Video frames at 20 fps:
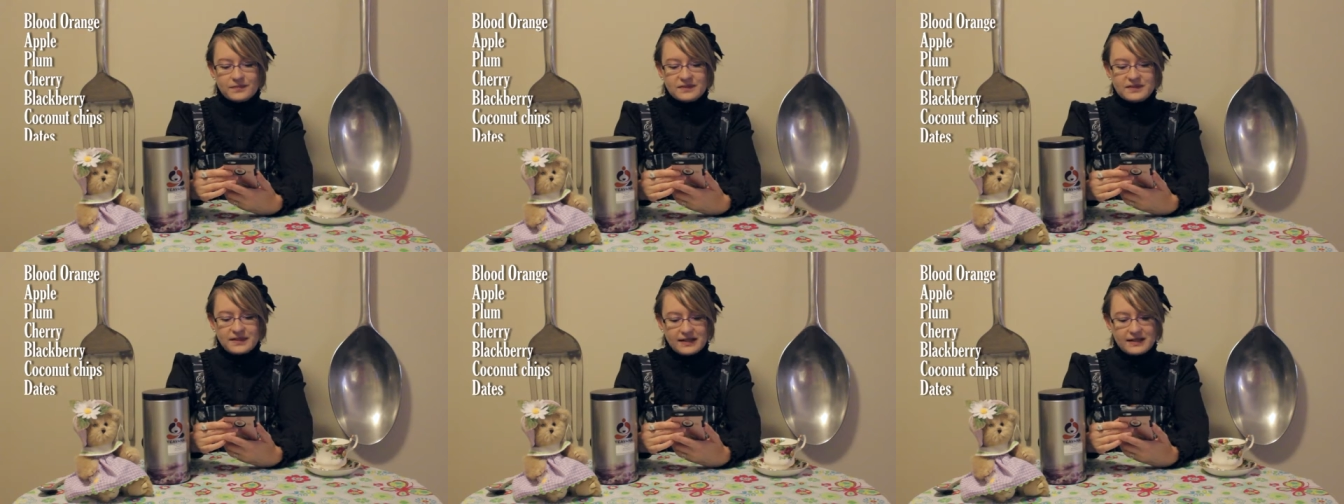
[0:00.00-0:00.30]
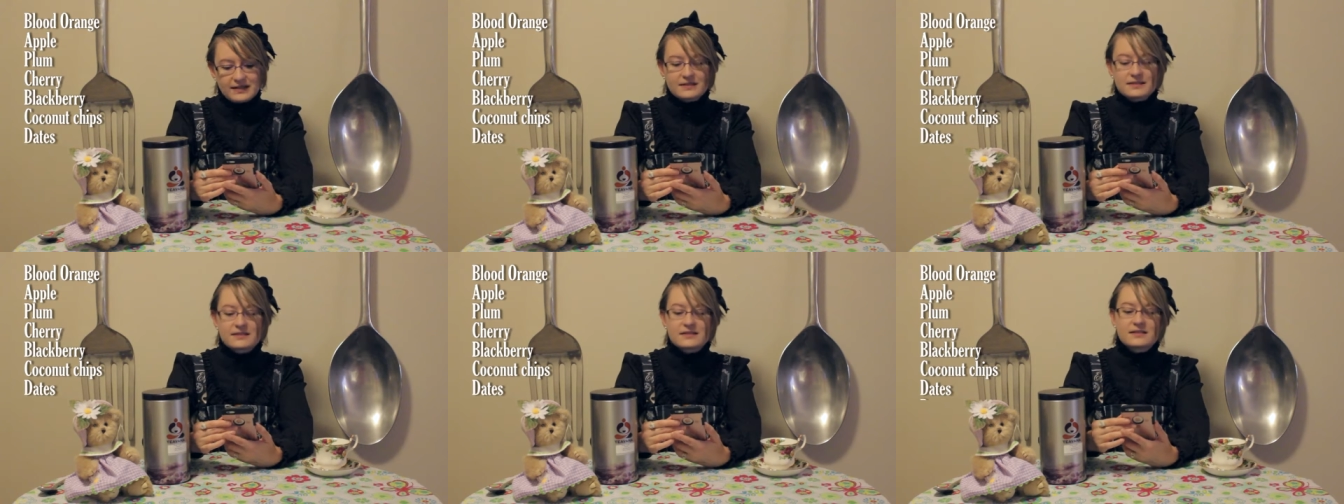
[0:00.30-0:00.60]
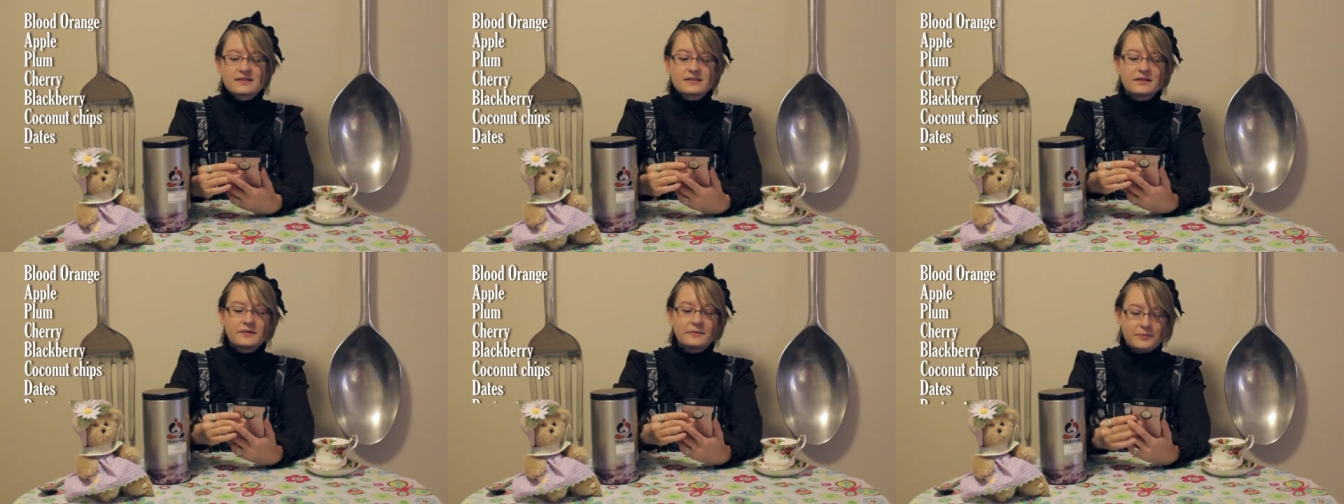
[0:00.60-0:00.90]

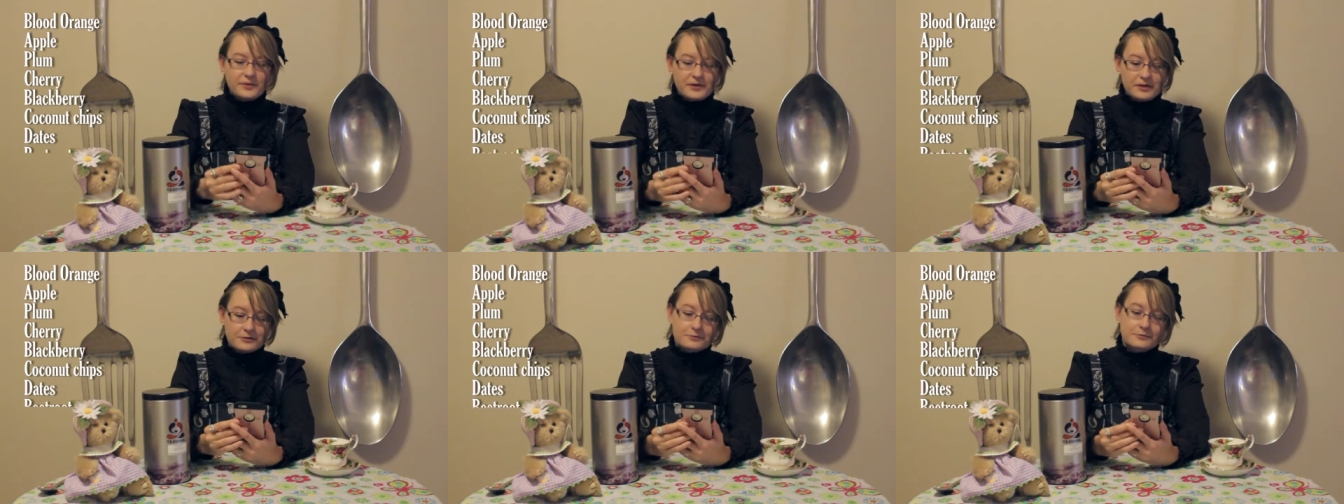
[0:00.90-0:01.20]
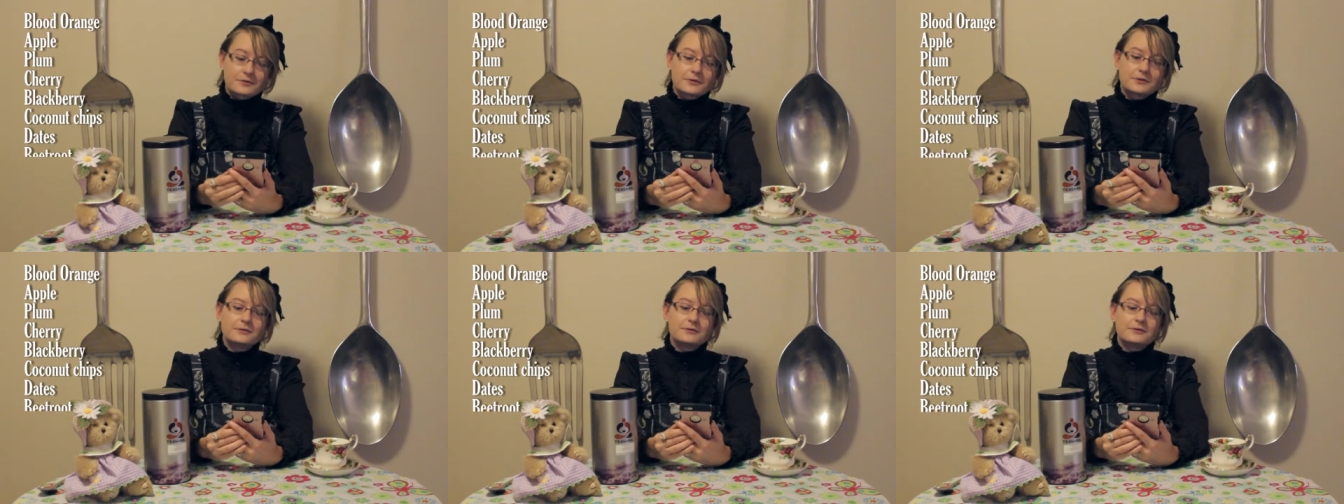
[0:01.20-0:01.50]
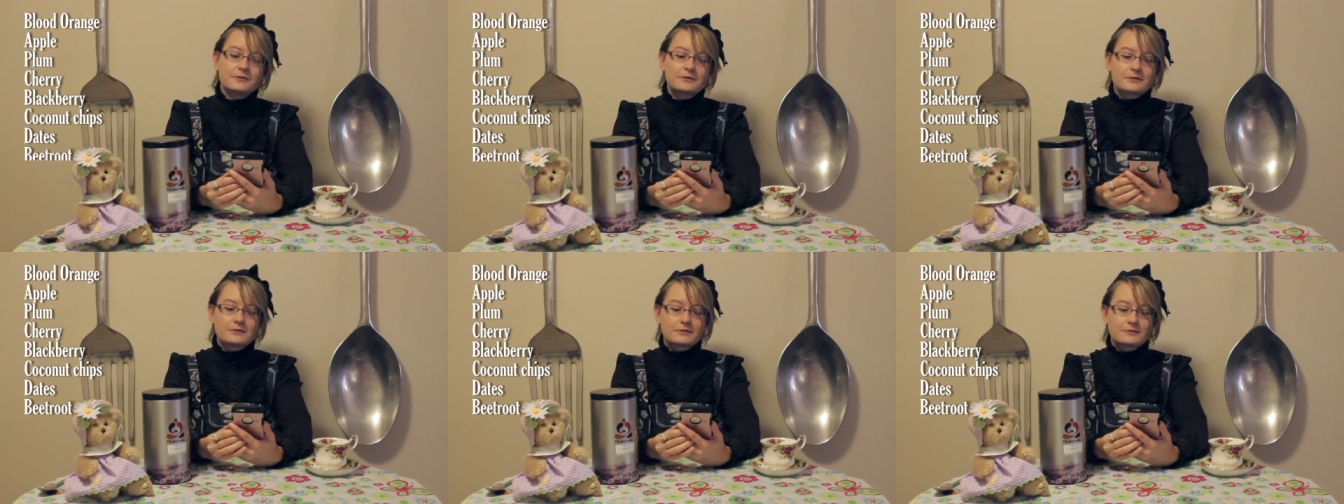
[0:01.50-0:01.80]
dates, beetroot,
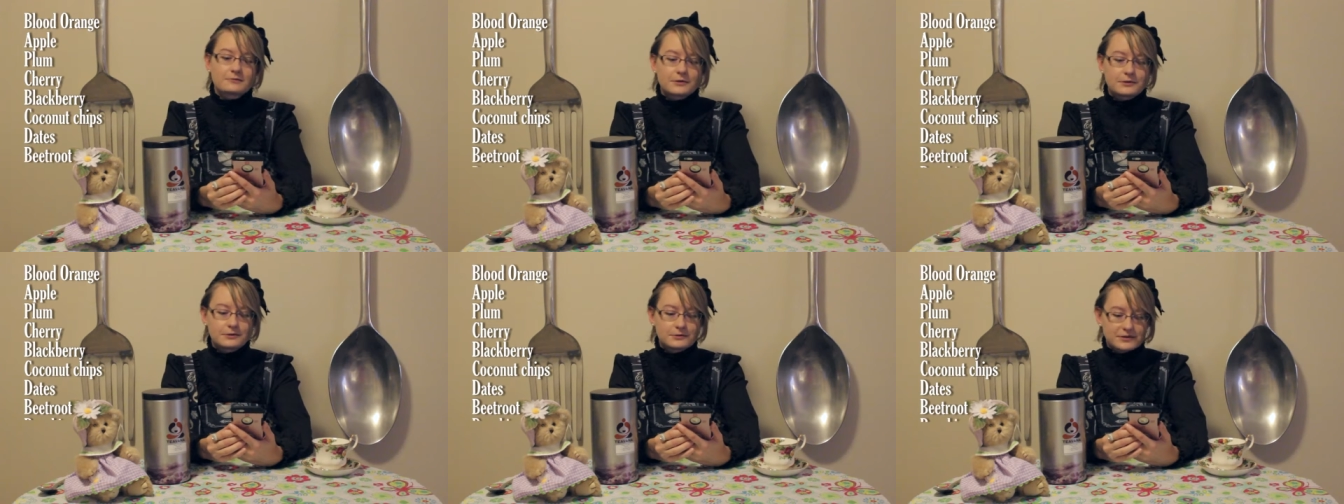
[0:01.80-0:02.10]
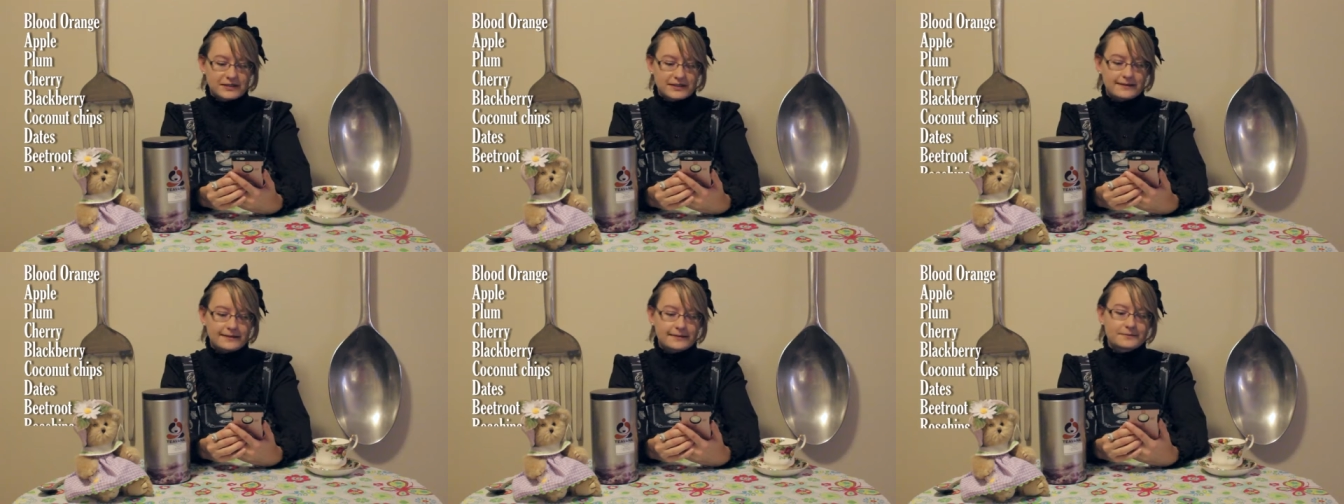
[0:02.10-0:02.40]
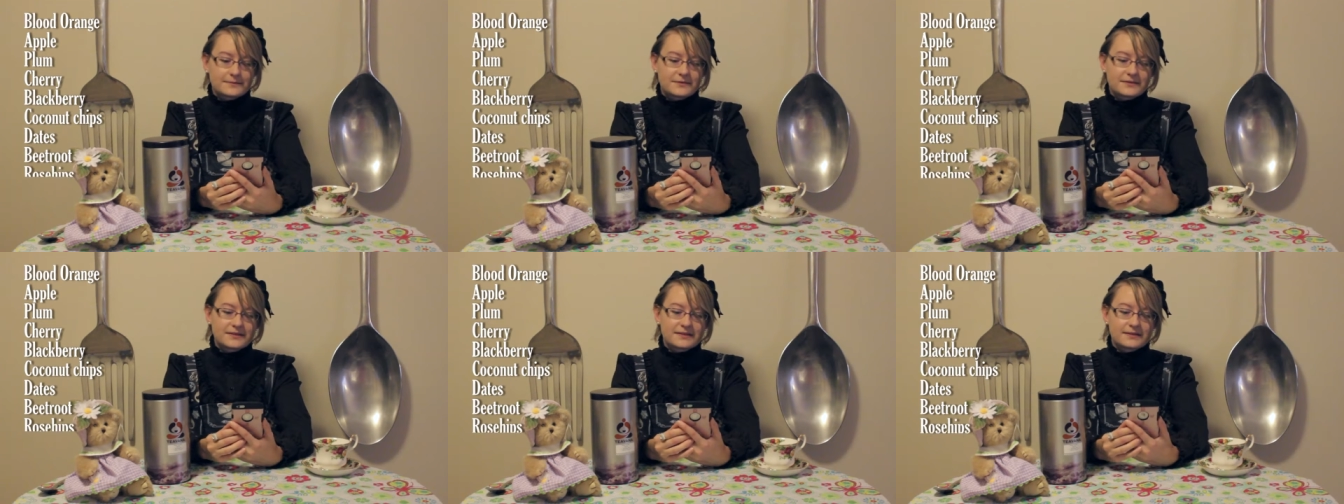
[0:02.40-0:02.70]
rose
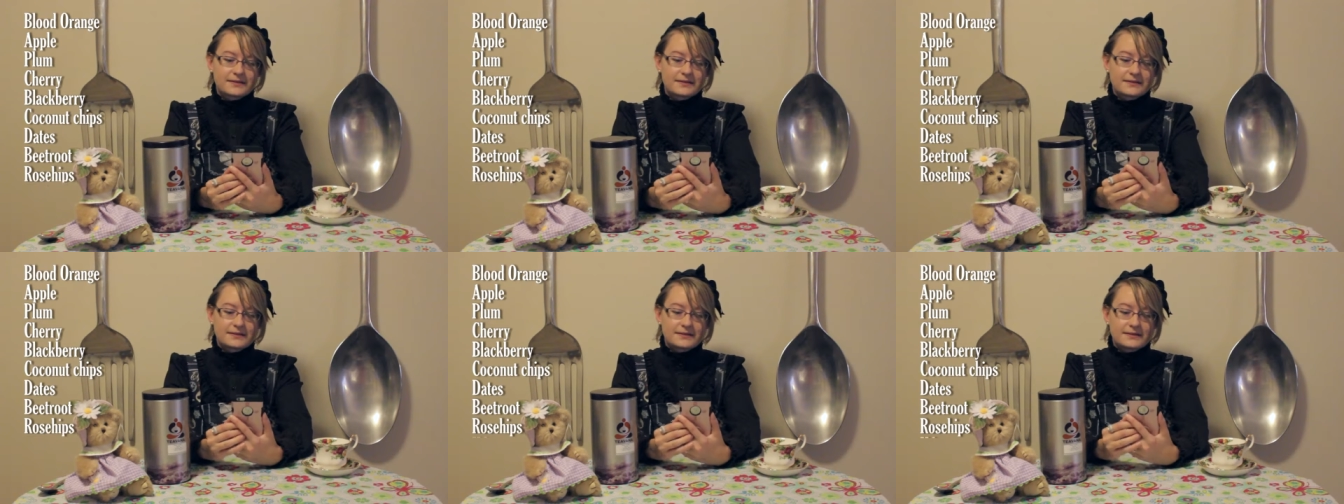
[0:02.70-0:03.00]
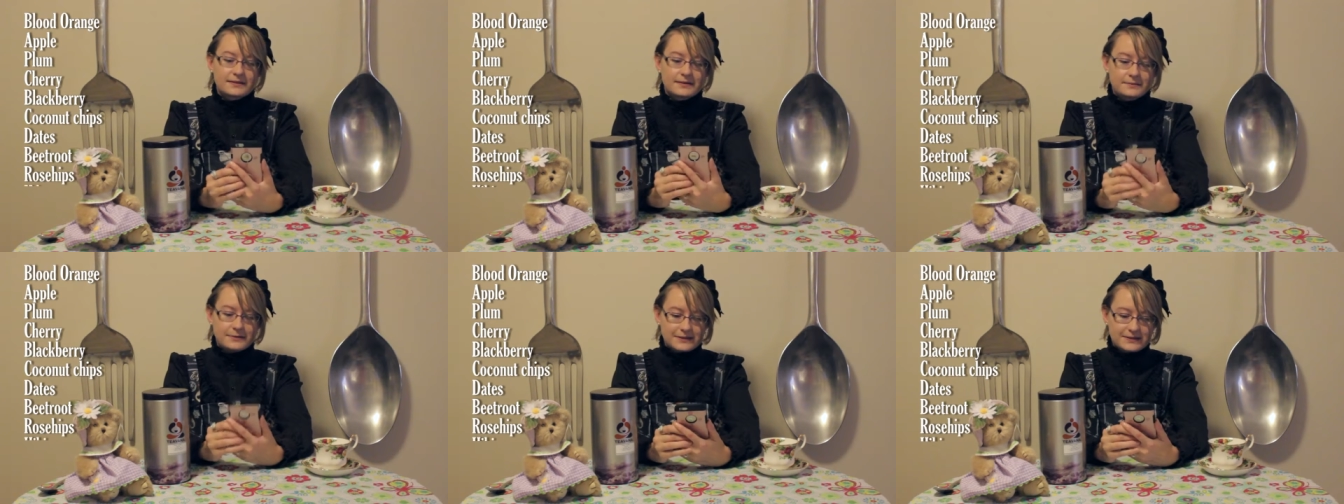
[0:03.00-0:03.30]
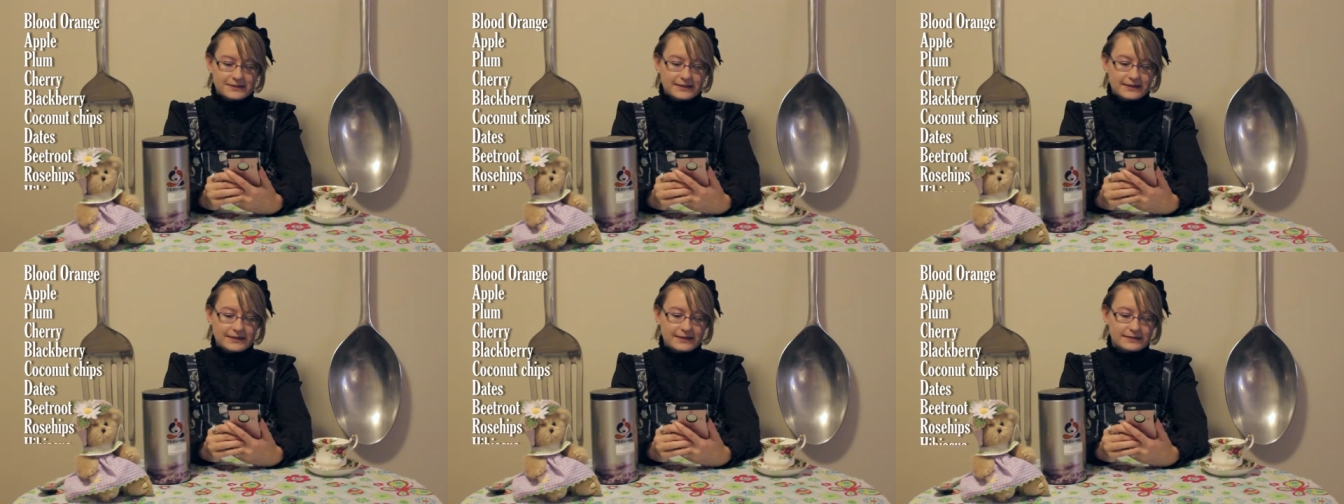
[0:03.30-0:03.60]
hips,
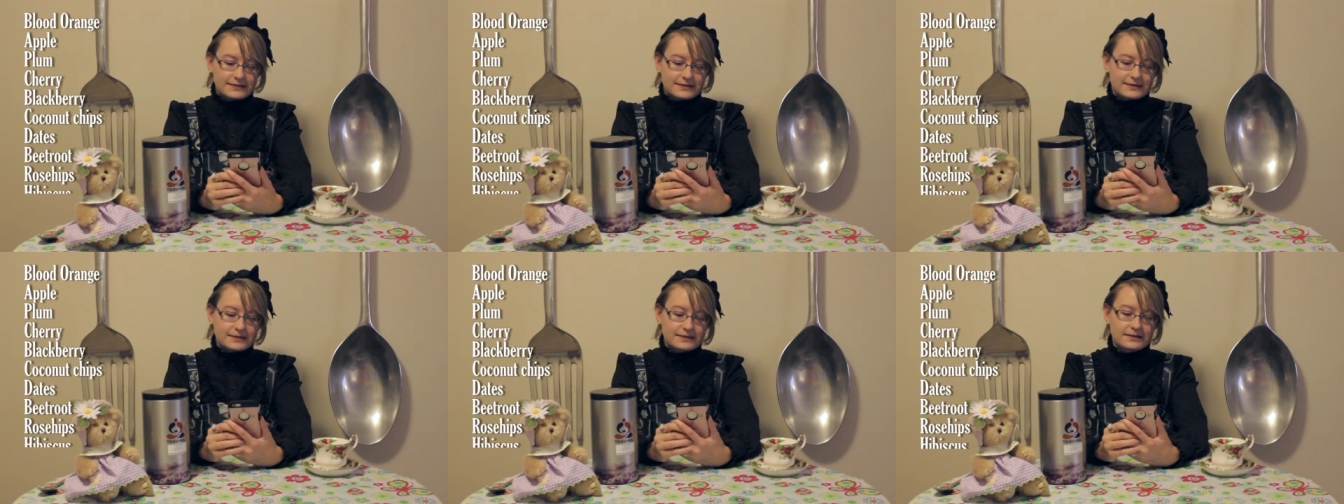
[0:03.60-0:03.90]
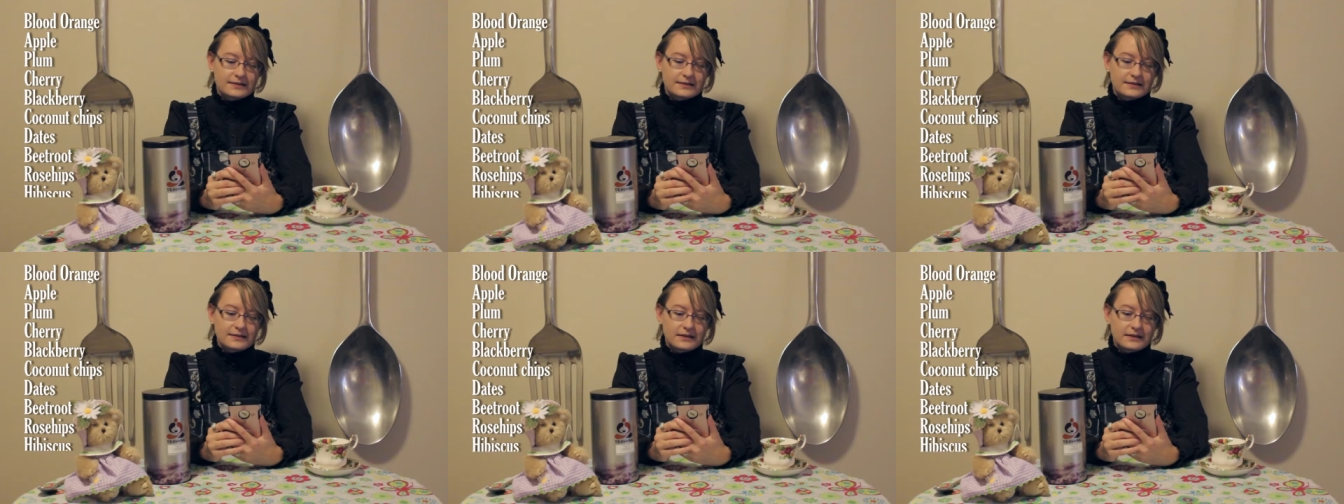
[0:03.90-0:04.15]
hibiscus,